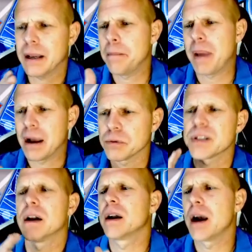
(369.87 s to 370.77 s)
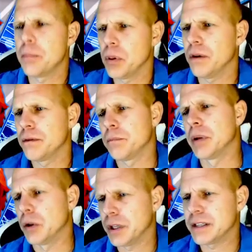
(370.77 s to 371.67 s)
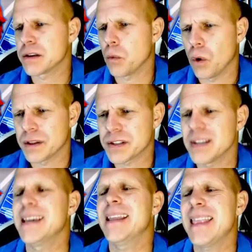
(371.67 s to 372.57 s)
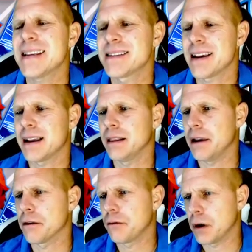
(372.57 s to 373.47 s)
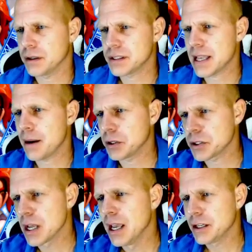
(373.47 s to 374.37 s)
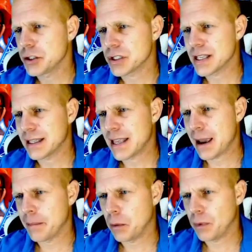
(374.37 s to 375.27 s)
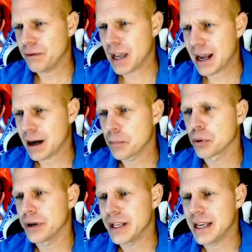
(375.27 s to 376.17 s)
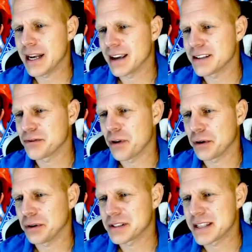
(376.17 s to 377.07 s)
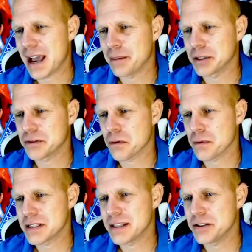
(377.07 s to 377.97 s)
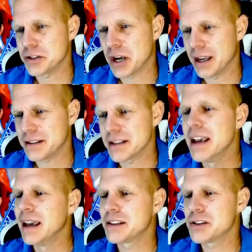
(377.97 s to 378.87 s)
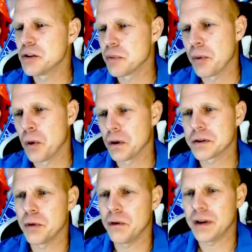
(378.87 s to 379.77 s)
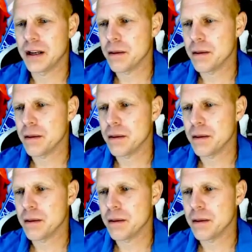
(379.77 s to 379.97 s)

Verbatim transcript: can bounce a couple of buildings at once so you can get that second layer funnel established. And just like that, man, we've got a pretty nice funnel established for the rest of these giants and super bowlers moving into